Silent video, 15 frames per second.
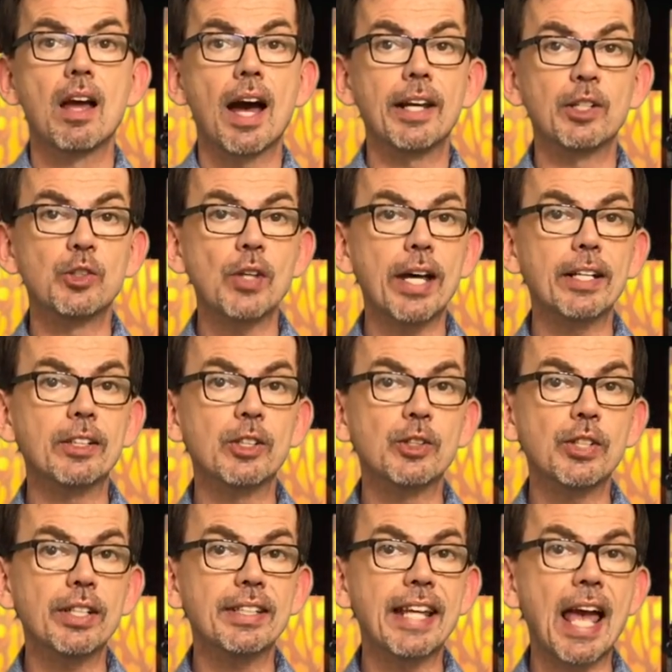I decided to
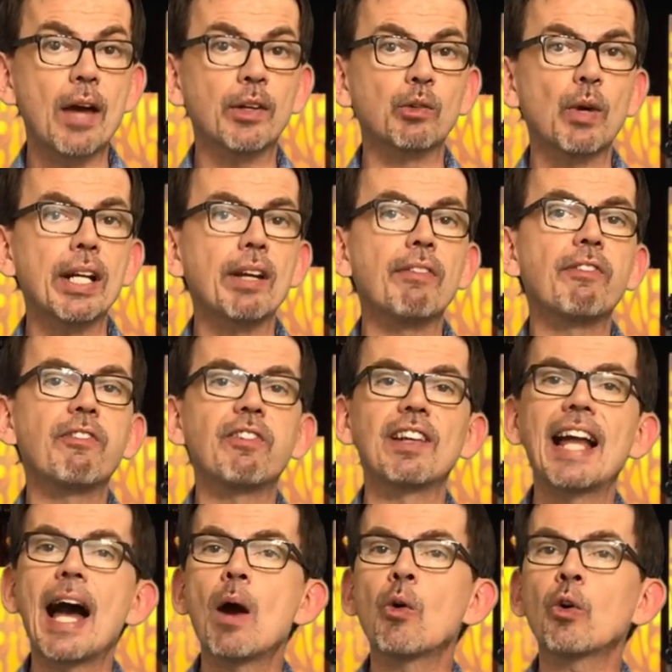sit down and write a
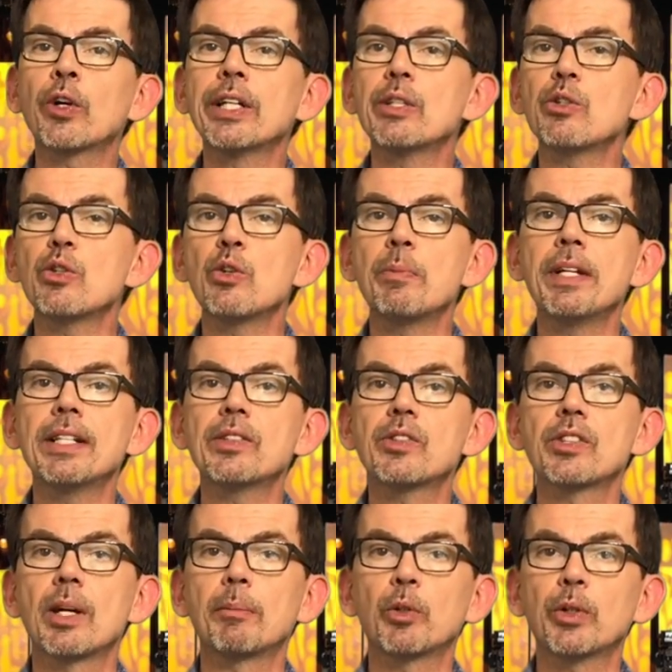flowery two minute
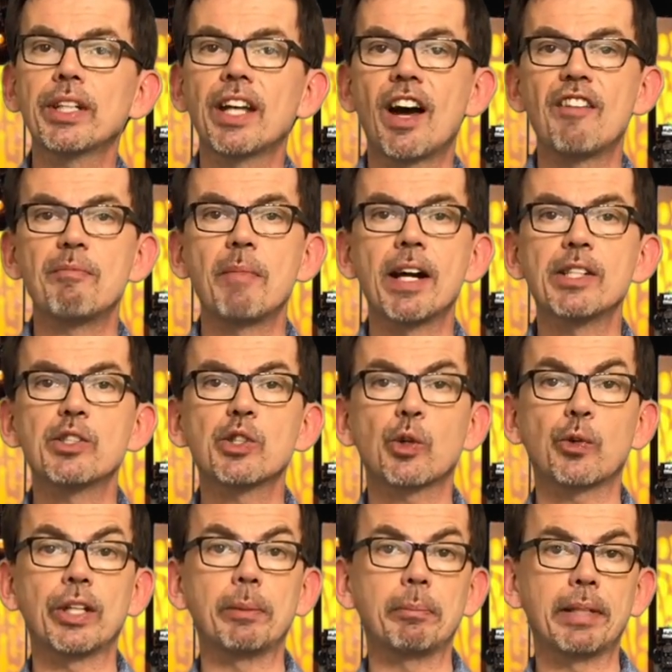summary of my
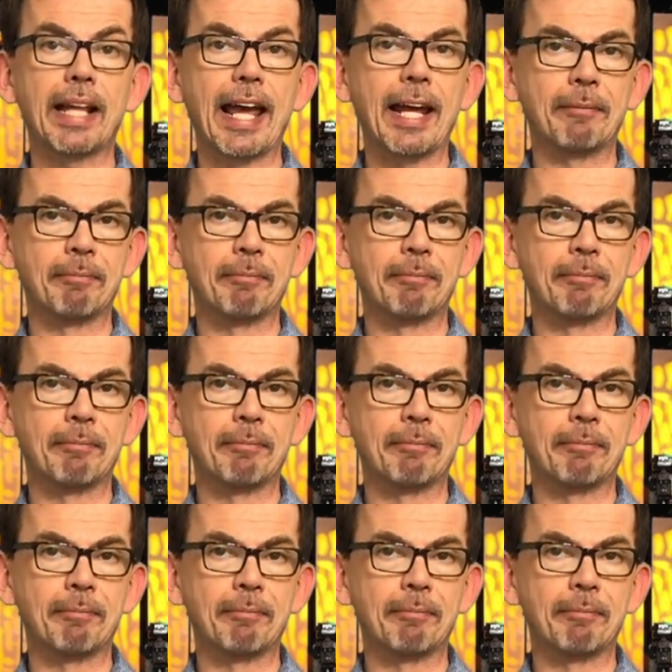screenplay,